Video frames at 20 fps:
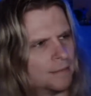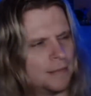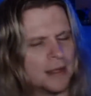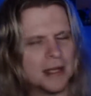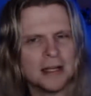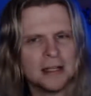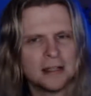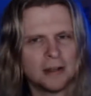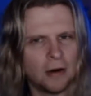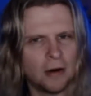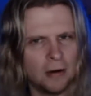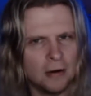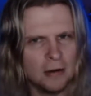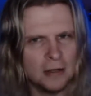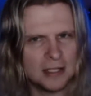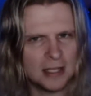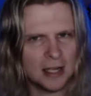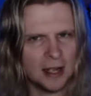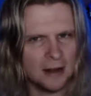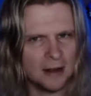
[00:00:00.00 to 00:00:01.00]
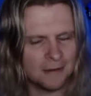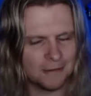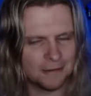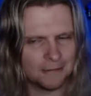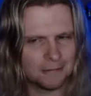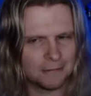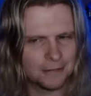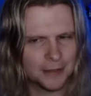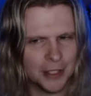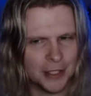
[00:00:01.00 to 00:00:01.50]
Because Arn's kind
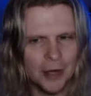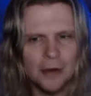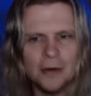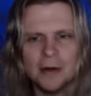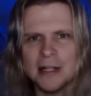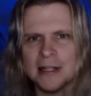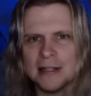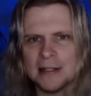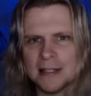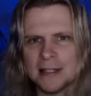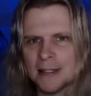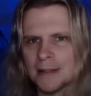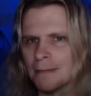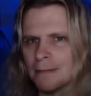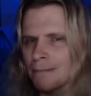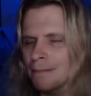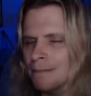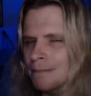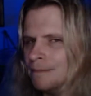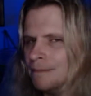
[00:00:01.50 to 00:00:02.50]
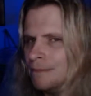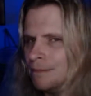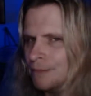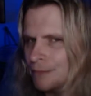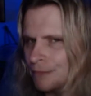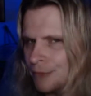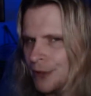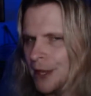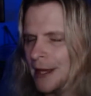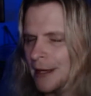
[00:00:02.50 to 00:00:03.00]
of Cody's
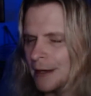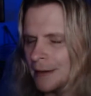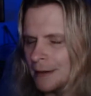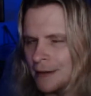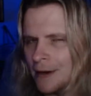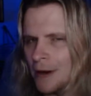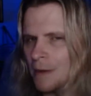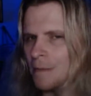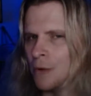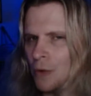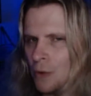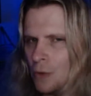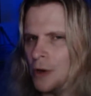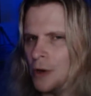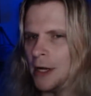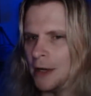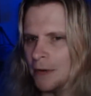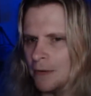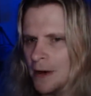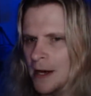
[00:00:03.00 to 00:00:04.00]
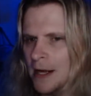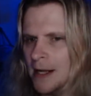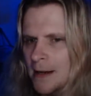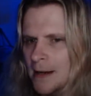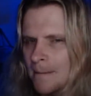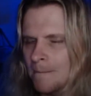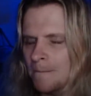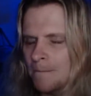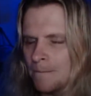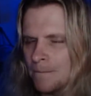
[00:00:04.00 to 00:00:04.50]
like number one,
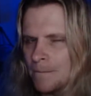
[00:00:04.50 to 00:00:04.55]
right?